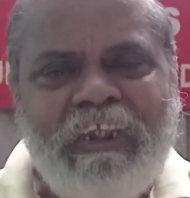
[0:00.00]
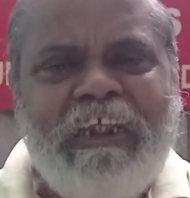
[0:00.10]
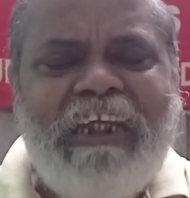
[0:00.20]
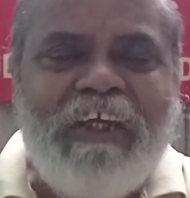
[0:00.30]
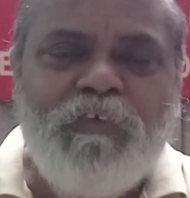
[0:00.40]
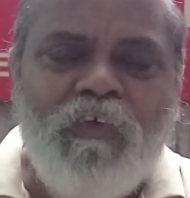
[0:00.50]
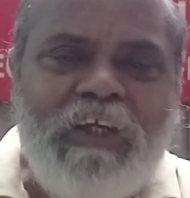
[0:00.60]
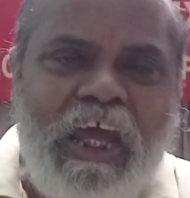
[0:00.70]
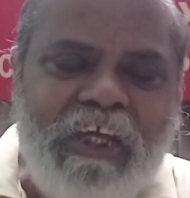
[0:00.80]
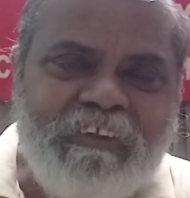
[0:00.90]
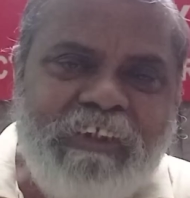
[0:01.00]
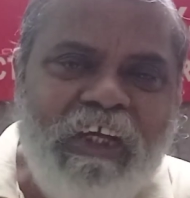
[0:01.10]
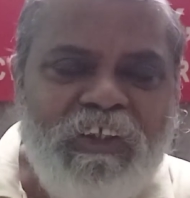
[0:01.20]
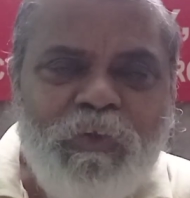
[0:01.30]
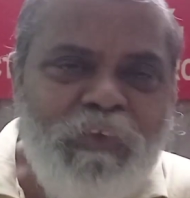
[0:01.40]
electron has
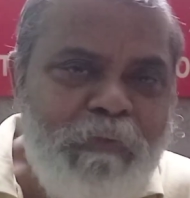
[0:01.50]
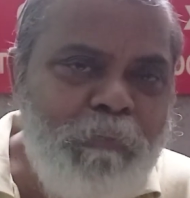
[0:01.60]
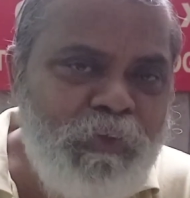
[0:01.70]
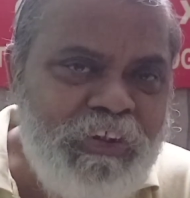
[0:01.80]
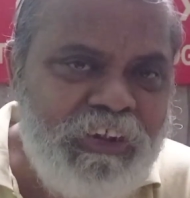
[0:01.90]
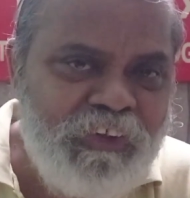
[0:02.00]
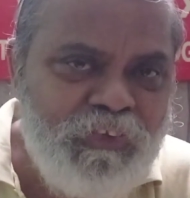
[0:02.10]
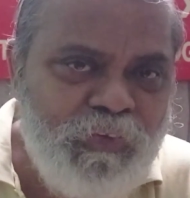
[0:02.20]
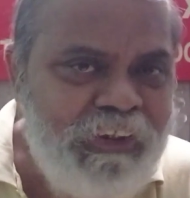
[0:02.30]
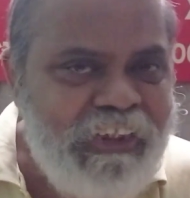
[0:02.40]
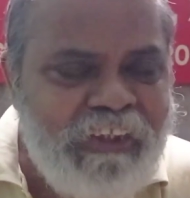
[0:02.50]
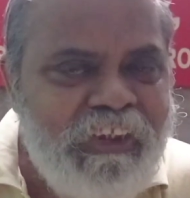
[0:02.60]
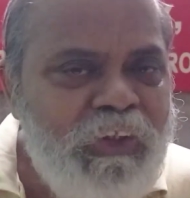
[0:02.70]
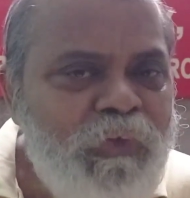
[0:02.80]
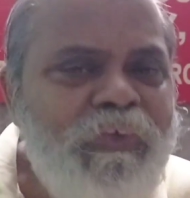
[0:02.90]
a unique position, so it has
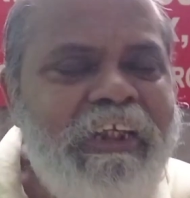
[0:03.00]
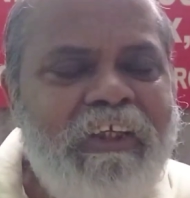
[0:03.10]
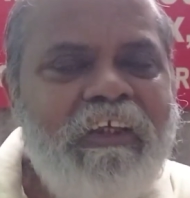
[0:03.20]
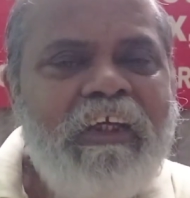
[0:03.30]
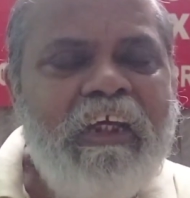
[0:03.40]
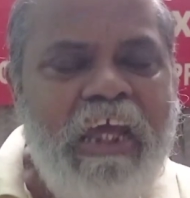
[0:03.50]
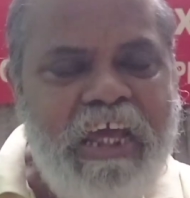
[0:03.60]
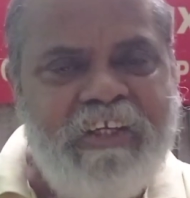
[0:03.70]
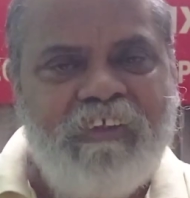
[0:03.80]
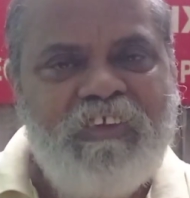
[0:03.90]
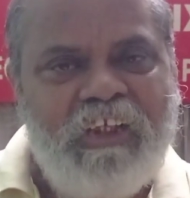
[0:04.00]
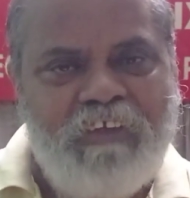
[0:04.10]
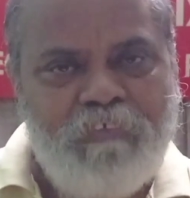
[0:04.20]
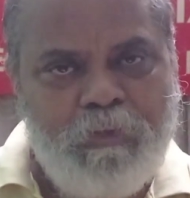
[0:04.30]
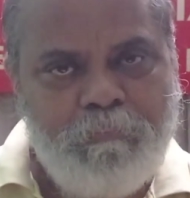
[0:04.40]
a unique energy
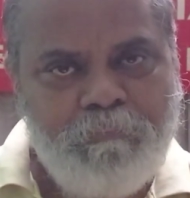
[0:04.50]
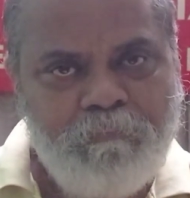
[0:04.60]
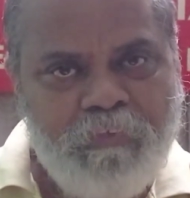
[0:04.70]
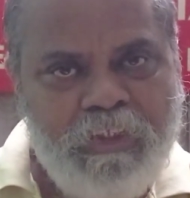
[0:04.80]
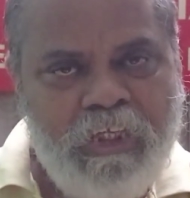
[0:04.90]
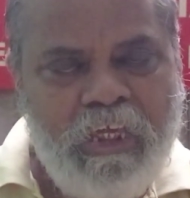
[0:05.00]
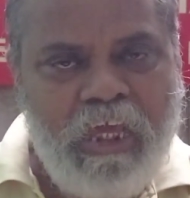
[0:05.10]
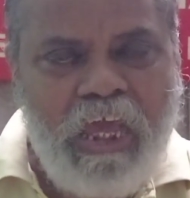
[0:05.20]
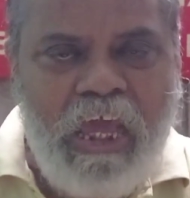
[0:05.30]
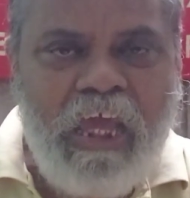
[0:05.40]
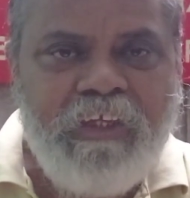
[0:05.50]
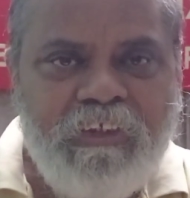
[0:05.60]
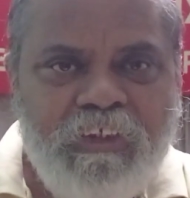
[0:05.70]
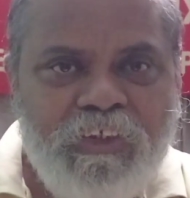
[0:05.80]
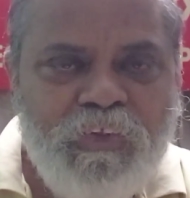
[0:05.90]
level. And
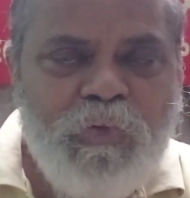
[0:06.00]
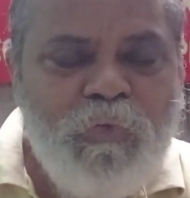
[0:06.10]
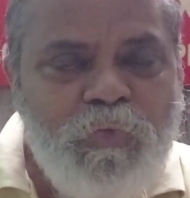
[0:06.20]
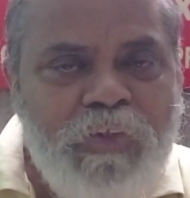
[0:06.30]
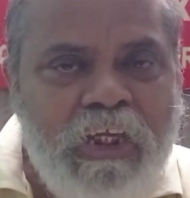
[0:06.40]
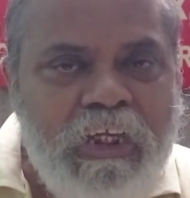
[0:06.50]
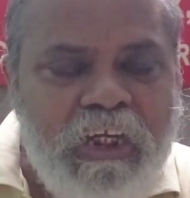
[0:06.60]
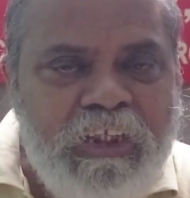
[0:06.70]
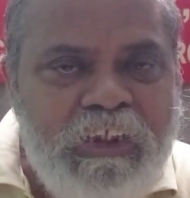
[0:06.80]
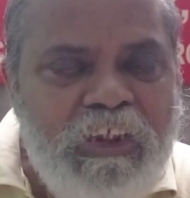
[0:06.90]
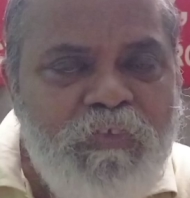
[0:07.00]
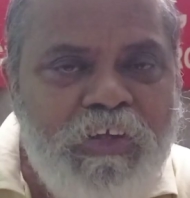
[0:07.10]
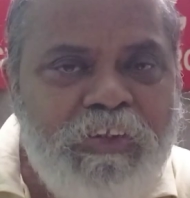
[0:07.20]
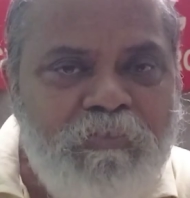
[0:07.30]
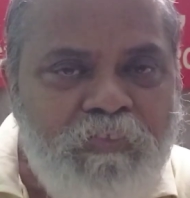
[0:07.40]
due to the
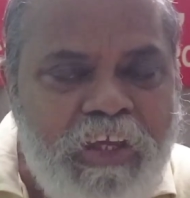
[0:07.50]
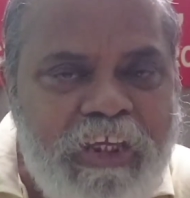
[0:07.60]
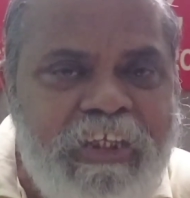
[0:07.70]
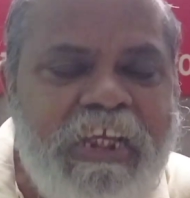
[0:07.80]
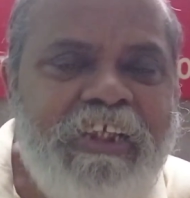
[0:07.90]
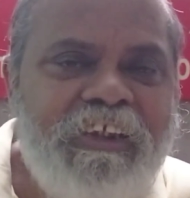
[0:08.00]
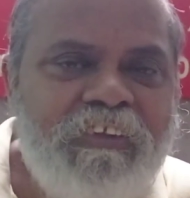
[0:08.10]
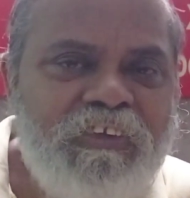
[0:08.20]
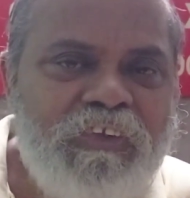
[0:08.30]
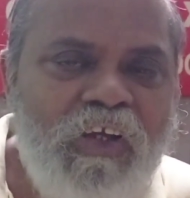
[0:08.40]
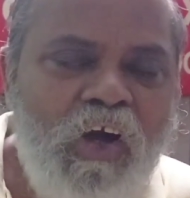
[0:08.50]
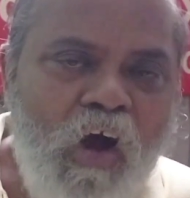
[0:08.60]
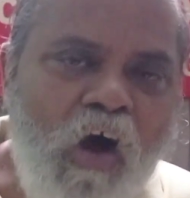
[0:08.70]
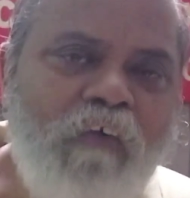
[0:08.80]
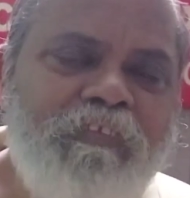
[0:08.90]
continuous variations
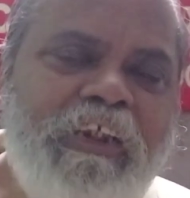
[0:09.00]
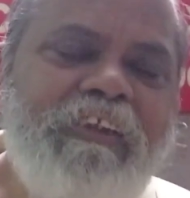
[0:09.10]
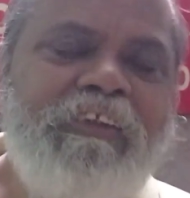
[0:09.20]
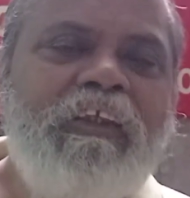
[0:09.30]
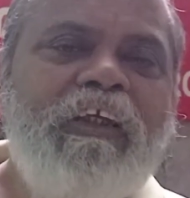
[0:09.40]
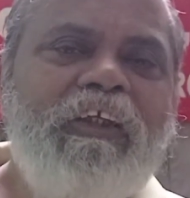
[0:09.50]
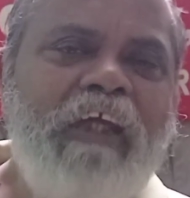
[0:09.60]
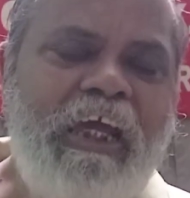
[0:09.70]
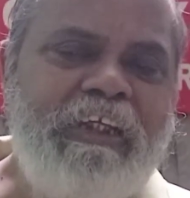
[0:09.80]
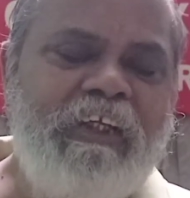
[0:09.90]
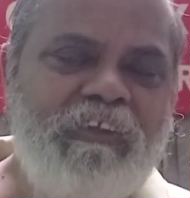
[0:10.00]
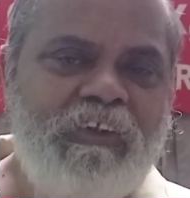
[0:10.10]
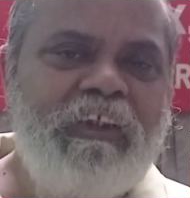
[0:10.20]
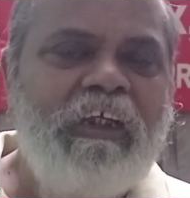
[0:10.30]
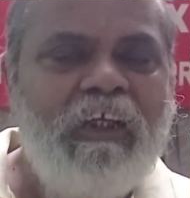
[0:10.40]
of this energy